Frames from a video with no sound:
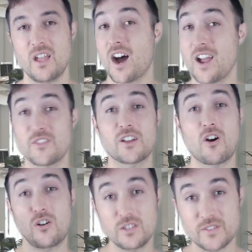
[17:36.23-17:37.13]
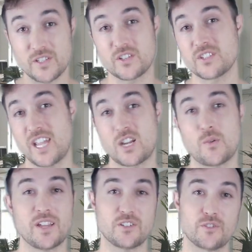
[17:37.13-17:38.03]
I think all of these you can take away
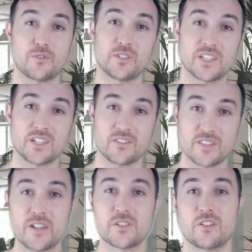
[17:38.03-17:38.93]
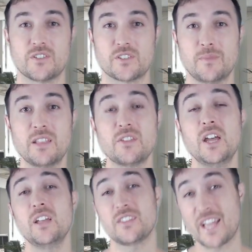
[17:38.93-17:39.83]
and do for less than $1,000 a month.
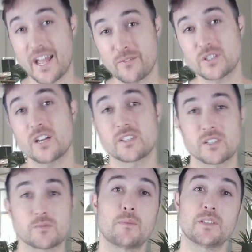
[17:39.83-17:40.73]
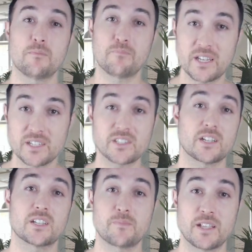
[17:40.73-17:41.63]
The advertising is probably the biggest
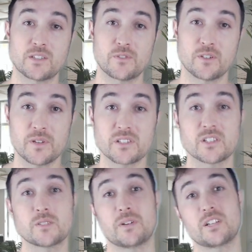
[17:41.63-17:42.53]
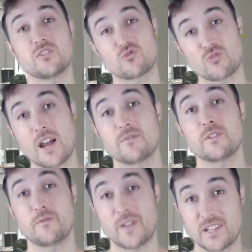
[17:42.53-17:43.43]
expense for your business, but it can drive the
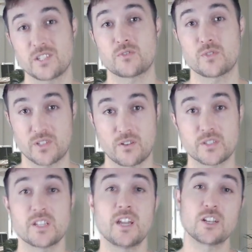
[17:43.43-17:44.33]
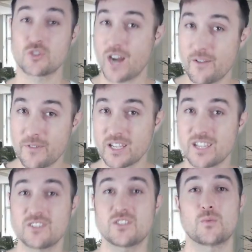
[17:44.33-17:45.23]
fastest results. Traffic
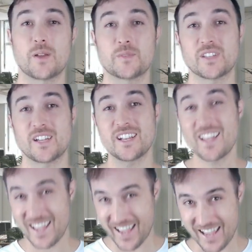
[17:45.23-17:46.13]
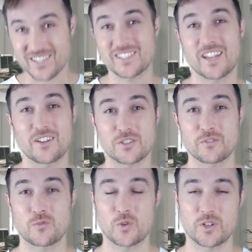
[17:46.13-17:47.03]
into your website and sales
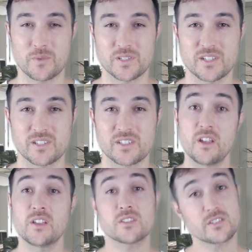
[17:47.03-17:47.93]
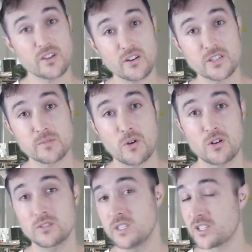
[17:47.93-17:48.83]
for your business. Start
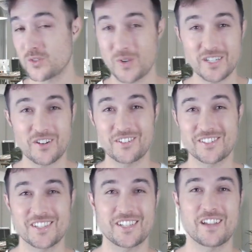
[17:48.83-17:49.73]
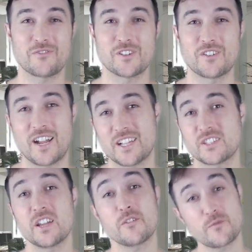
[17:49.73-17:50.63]
small, $20 a day for your ads.
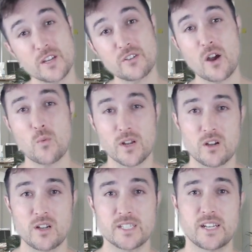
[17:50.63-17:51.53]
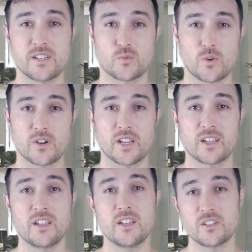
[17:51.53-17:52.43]
Figure out what content is working
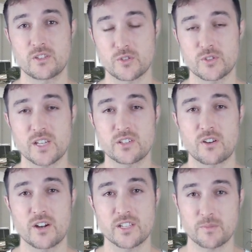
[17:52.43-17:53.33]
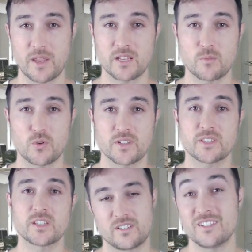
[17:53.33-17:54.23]
to address your audience pain points.
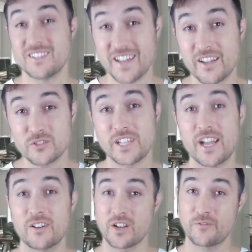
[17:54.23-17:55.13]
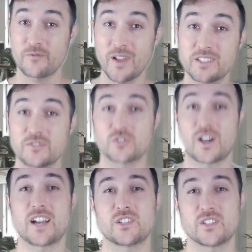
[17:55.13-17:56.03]
Nail down effective
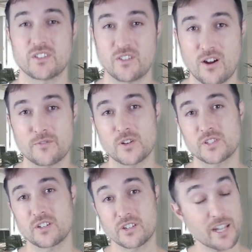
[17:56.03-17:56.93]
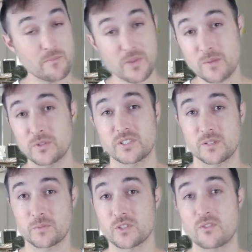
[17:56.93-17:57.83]
strategies and offers that are going to get people to
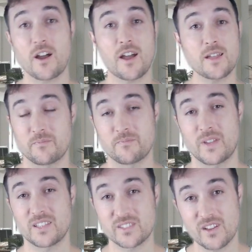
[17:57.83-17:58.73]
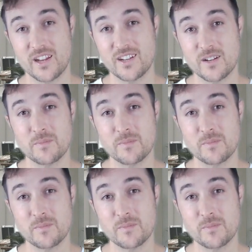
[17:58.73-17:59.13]
subscribe and sign up.